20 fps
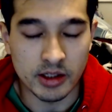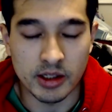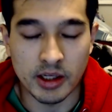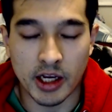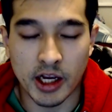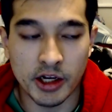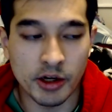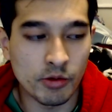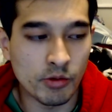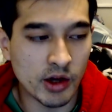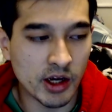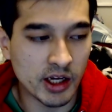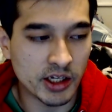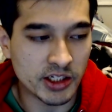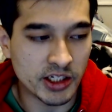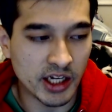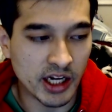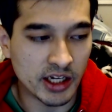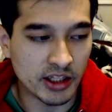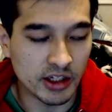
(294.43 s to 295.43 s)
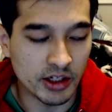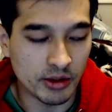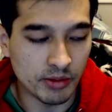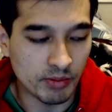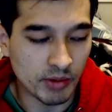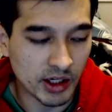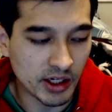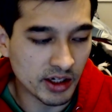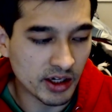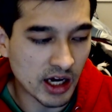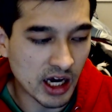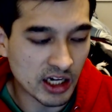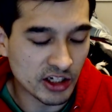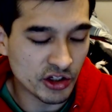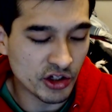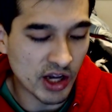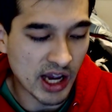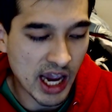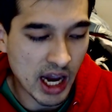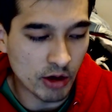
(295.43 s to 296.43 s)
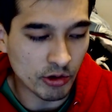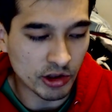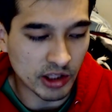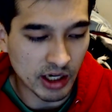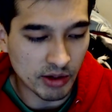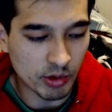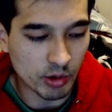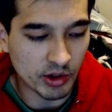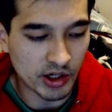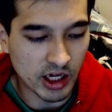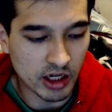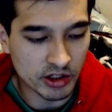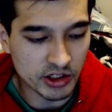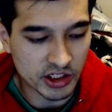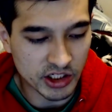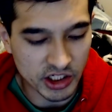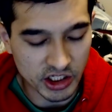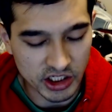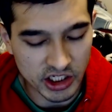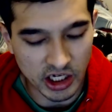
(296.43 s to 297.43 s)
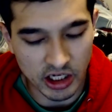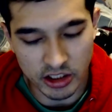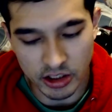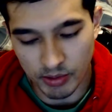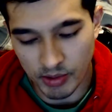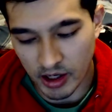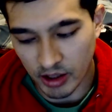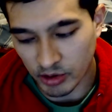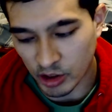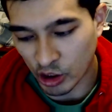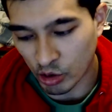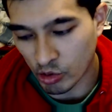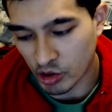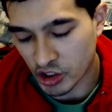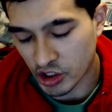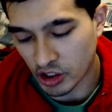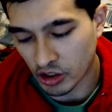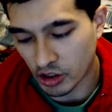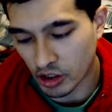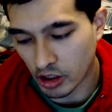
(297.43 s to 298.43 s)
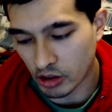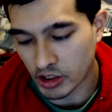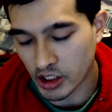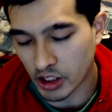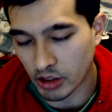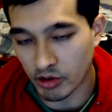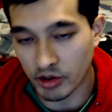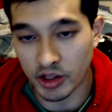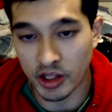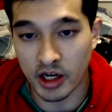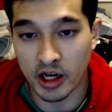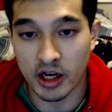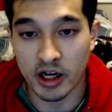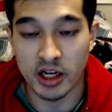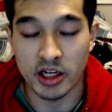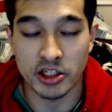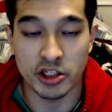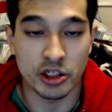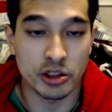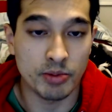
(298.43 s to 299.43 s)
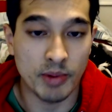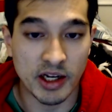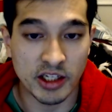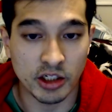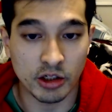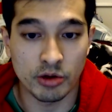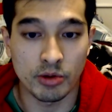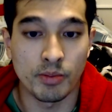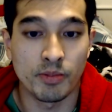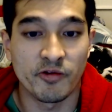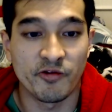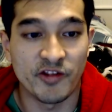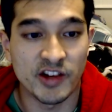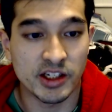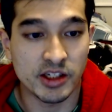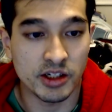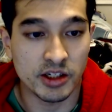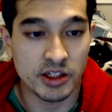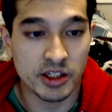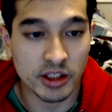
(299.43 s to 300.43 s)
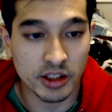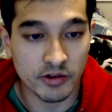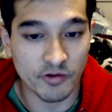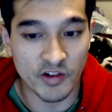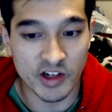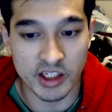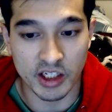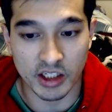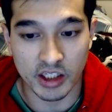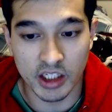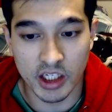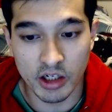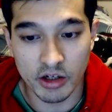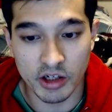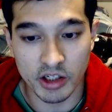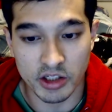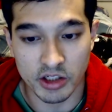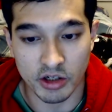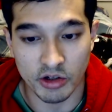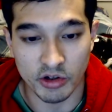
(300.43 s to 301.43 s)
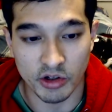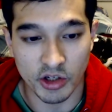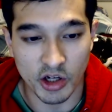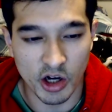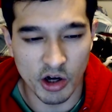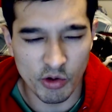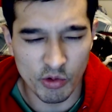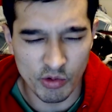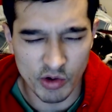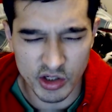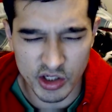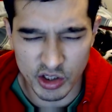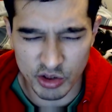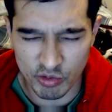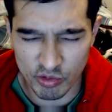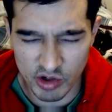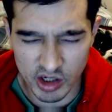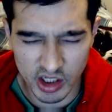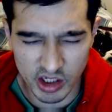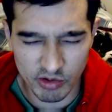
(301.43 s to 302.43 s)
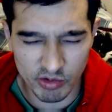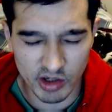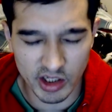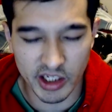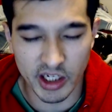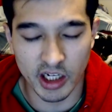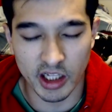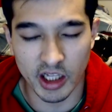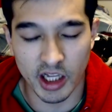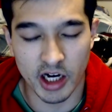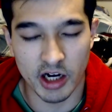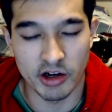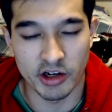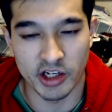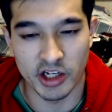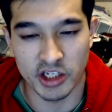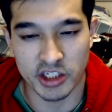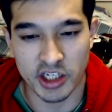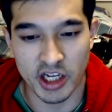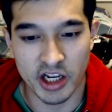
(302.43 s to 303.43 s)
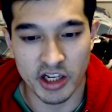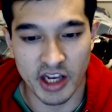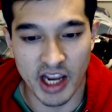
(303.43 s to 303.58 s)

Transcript: Anyways, yeah, the meeting Asuna had with everyone else, she tells them everything what she knows here and there, and she's about to go visit Kirito, you know? Which is really, really hilarious, and